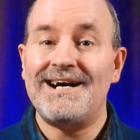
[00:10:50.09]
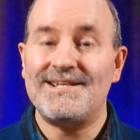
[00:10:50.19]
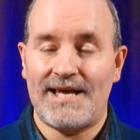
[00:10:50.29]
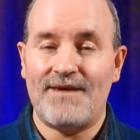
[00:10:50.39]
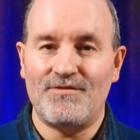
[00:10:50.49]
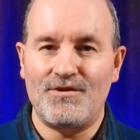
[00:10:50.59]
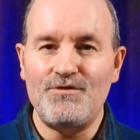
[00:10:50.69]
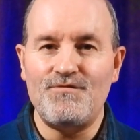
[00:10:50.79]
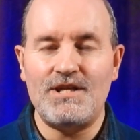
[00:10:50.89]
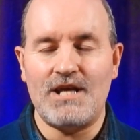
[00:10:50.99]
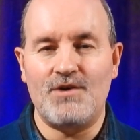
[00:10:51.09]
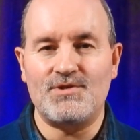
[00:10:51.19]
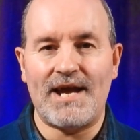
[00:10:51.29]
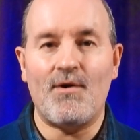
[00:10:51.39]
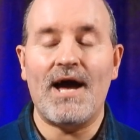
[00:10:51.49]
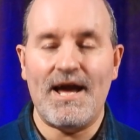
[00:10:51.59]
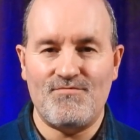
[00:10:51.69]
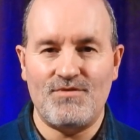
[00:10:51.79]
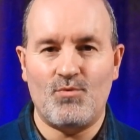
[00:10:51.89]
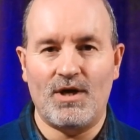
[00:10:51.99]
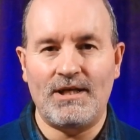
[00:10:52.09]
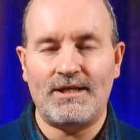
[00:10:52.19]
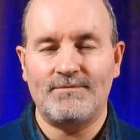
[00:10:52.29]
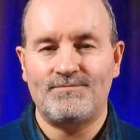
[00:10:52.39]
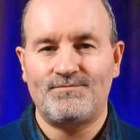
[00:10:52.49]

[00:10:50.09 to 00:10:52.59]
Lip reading: as I have new videos out every week.